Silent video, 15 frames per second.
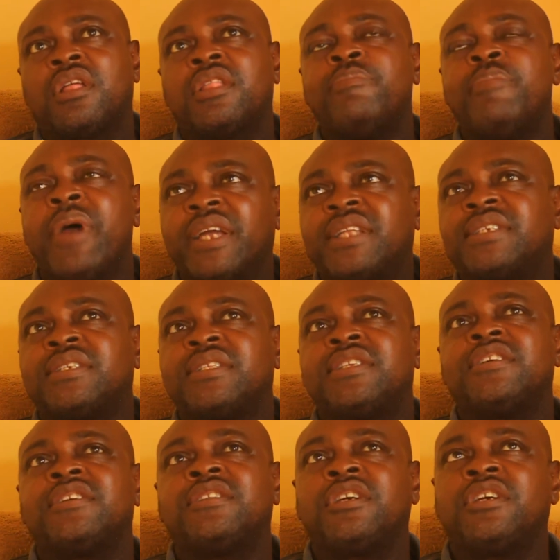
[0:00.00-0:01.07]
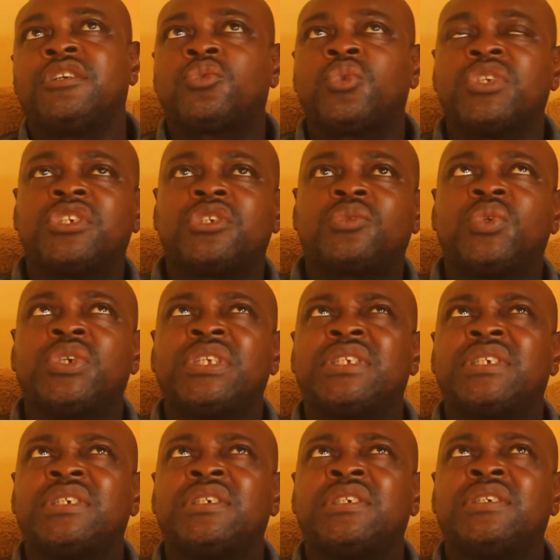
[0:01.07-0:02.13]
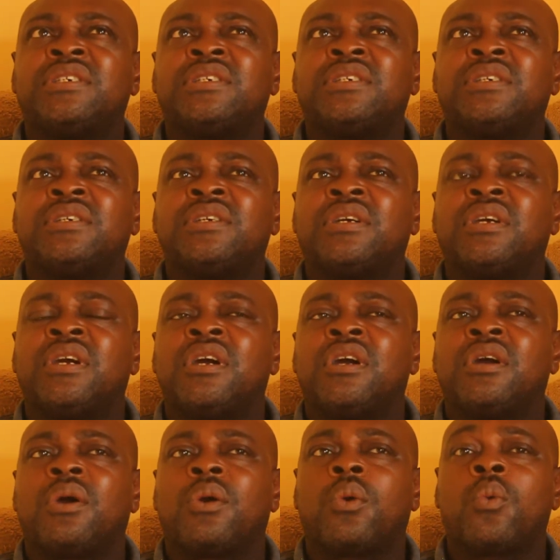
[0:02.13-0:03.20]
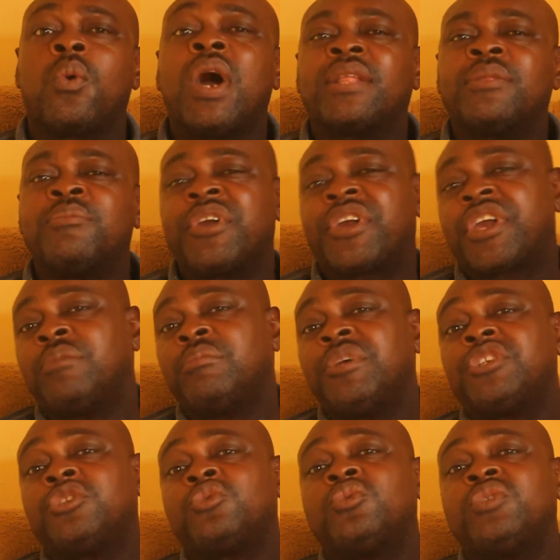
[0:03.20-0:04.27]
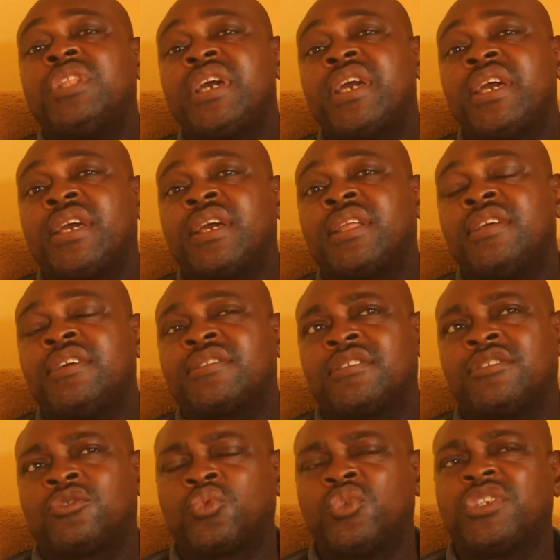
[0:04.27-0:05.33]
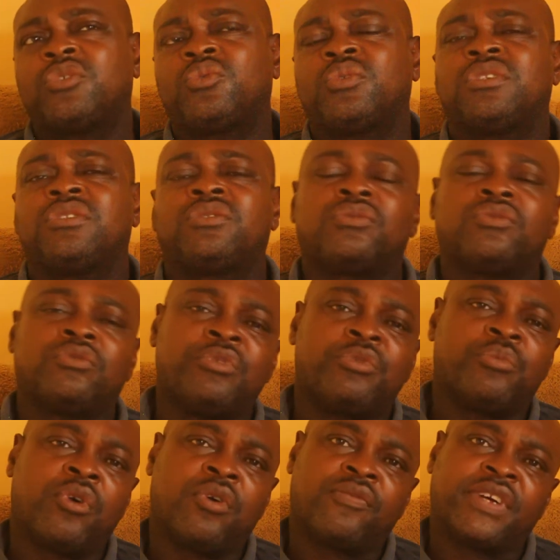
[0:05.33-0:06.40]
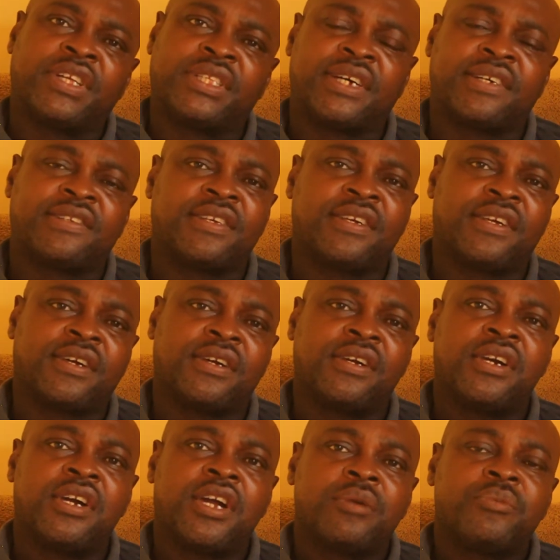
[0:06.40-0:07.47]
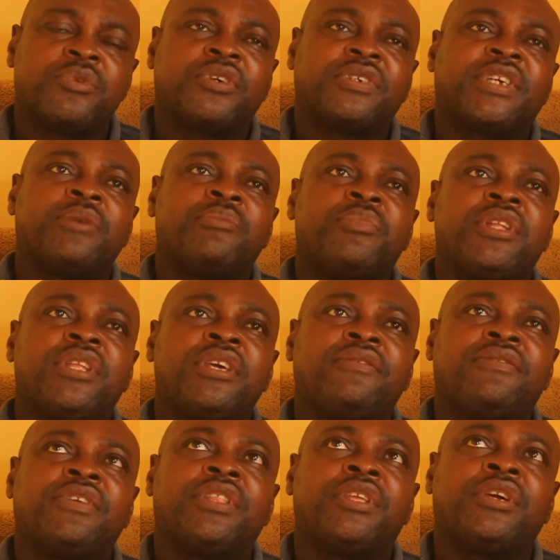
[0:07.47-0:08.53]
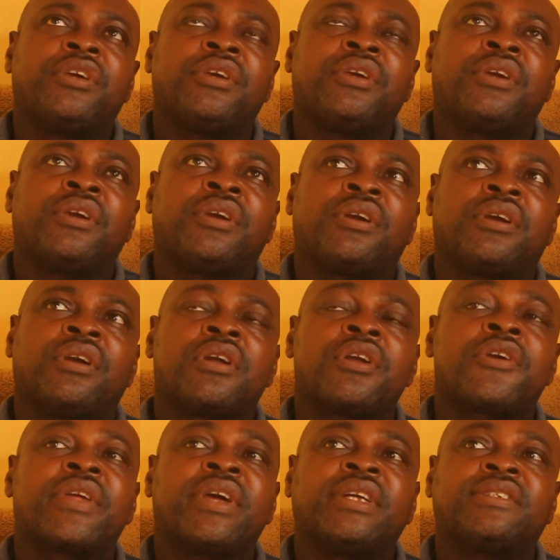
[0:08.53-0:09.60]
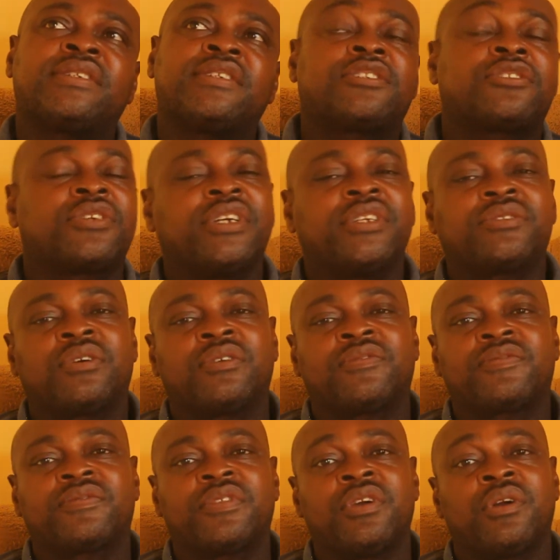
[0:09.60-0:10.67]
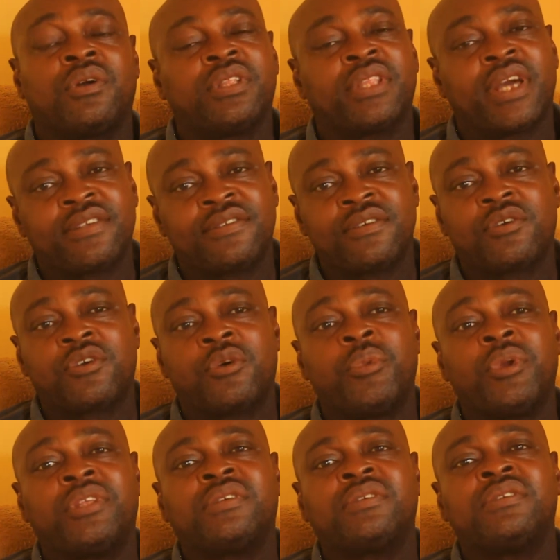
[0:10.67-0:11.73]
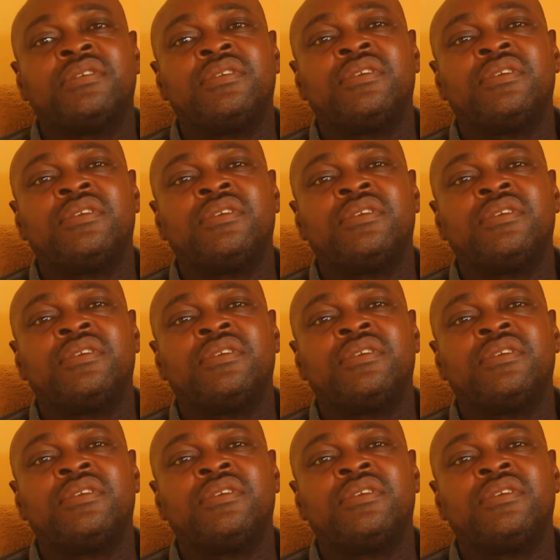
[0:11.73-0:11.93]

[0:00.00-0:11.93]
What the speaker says: But the 2021 became a two-day. This in 2022 will be more fantastic, because I believe in the great strength of the organizing committee.